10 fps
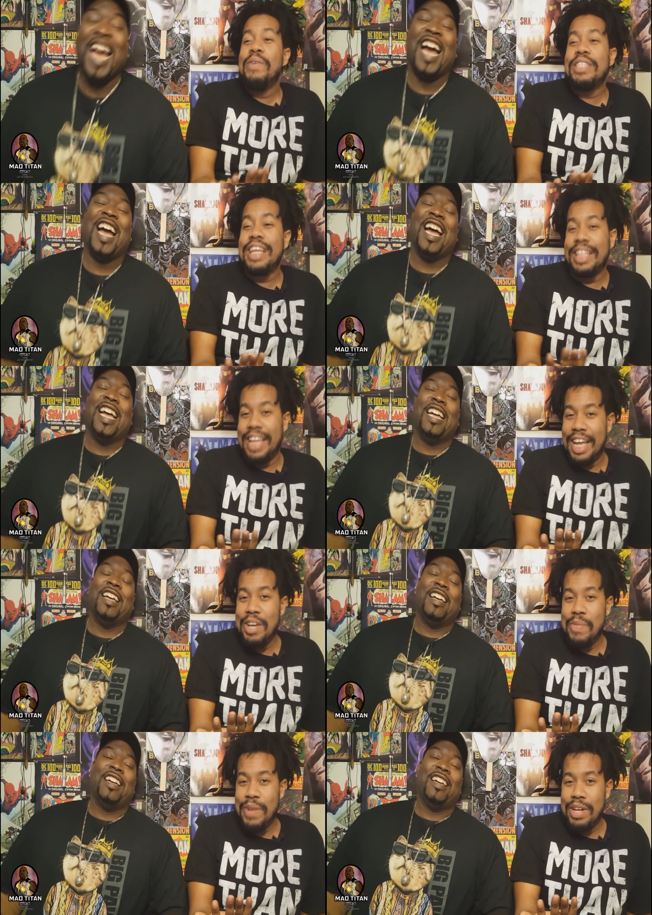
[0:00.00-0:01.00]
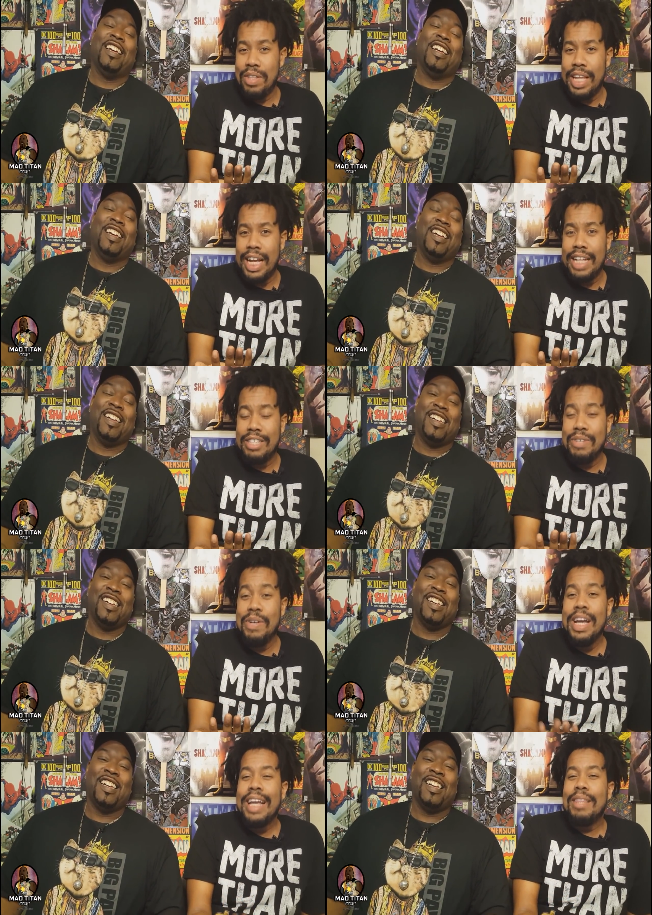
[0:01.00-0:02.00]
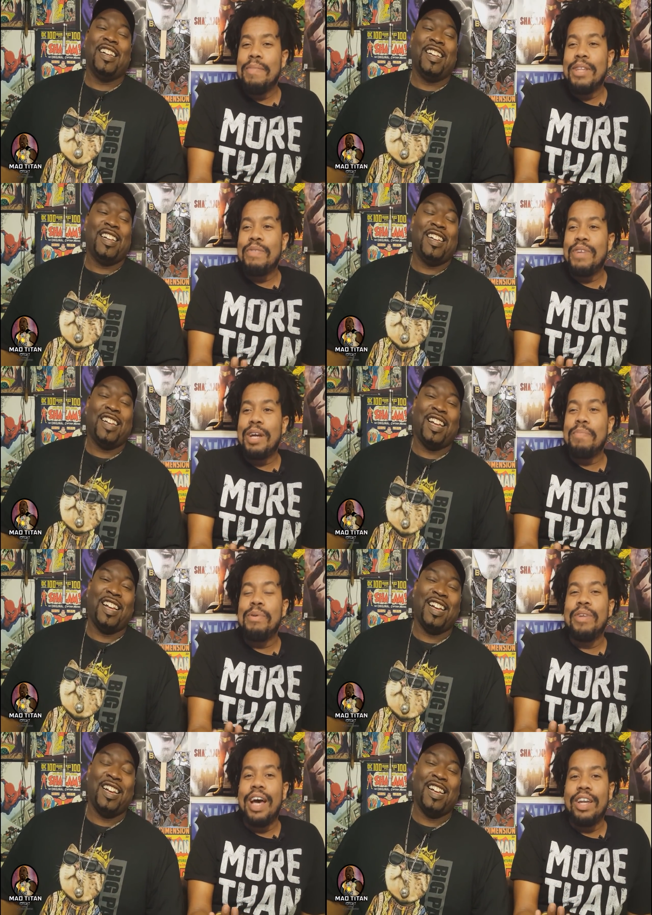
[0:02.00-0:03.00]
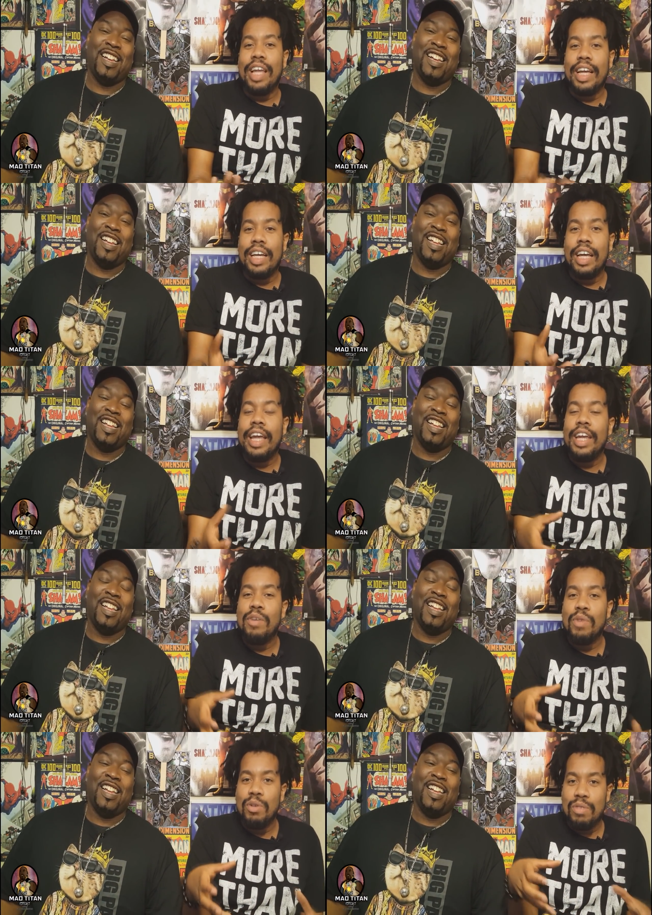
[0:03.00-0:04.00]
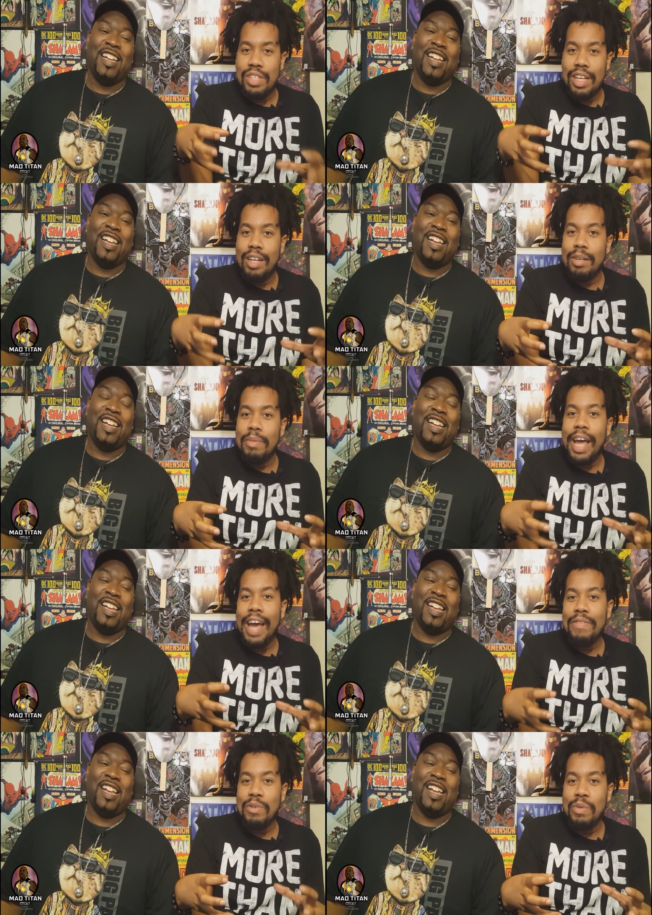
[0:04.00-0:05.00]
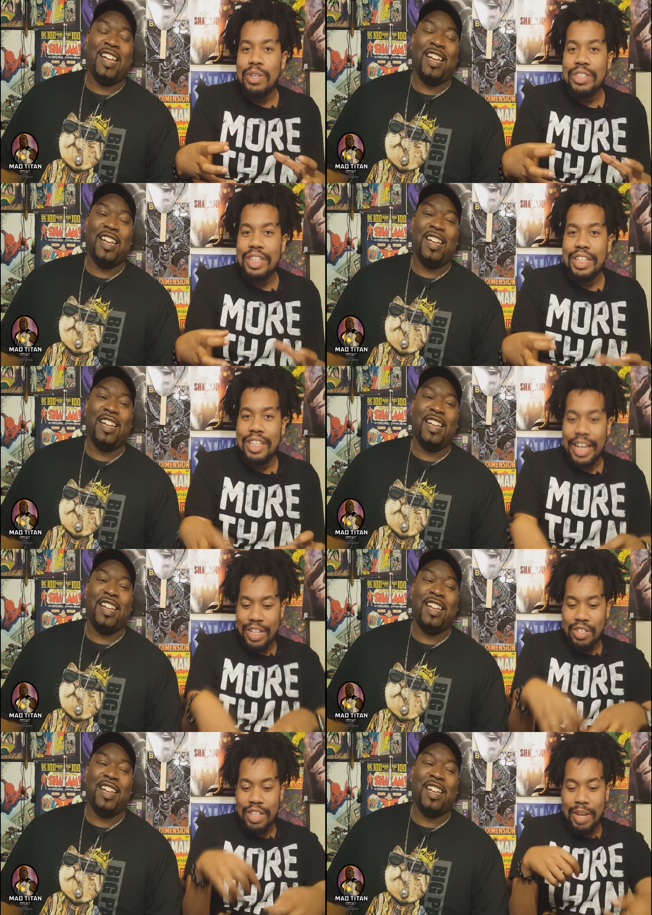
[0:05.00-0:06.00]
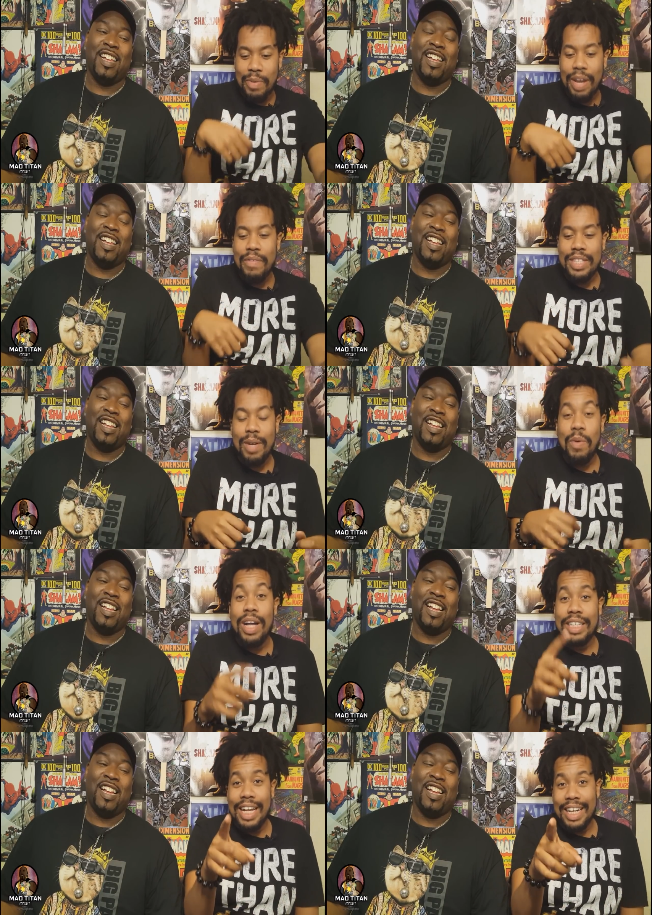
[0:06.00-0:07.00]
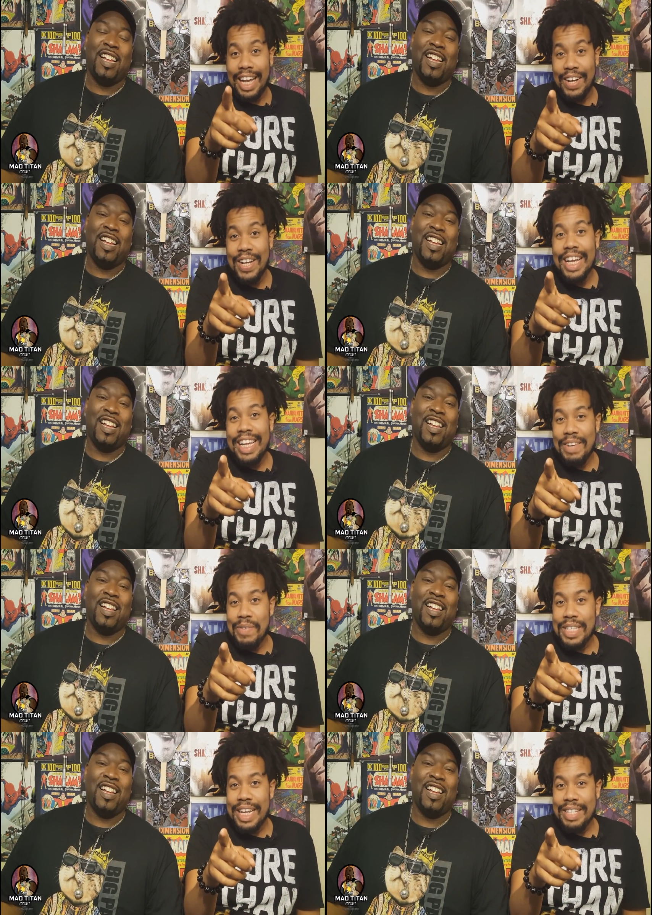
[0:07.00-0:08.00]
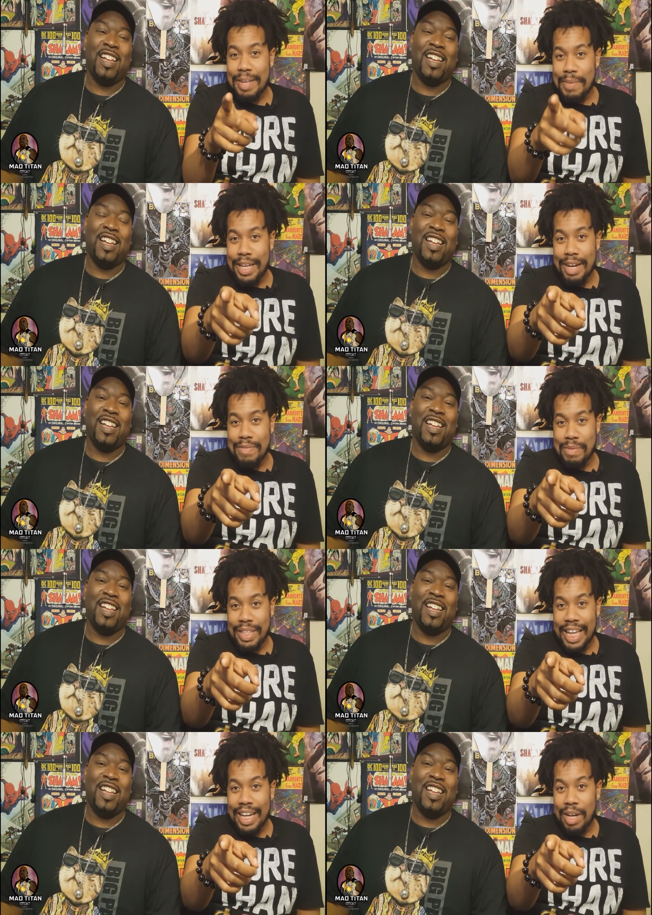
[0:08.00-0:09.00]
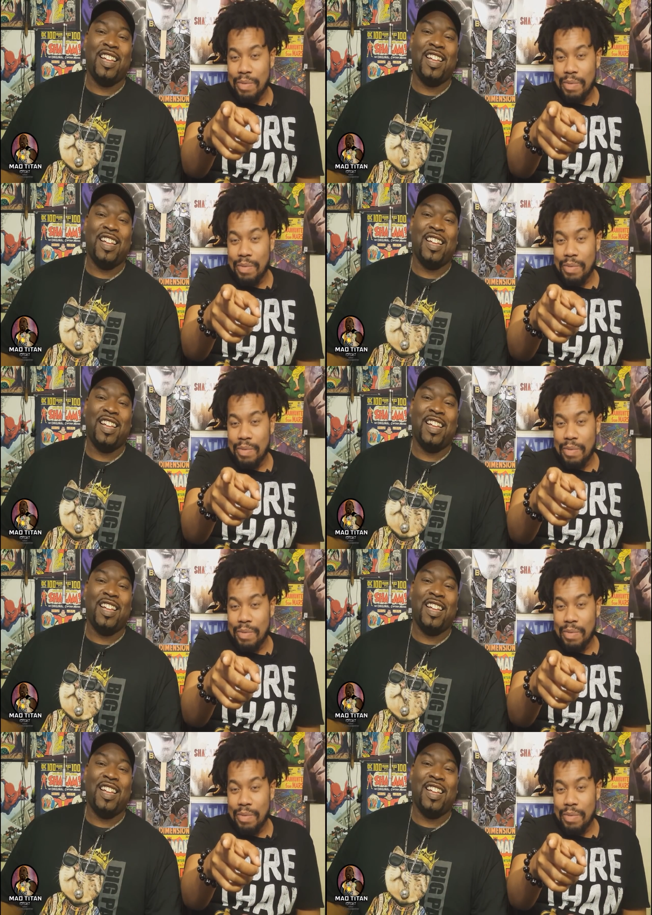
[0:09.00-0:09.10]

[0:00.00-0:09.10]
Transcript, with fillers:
Speaker 1: was like the innuendo they got to. The motherfucker pulled out like a, a hero sub afterwards, and he like just like whatever. He's like, watch out now. He even said he's like, be careful with that. I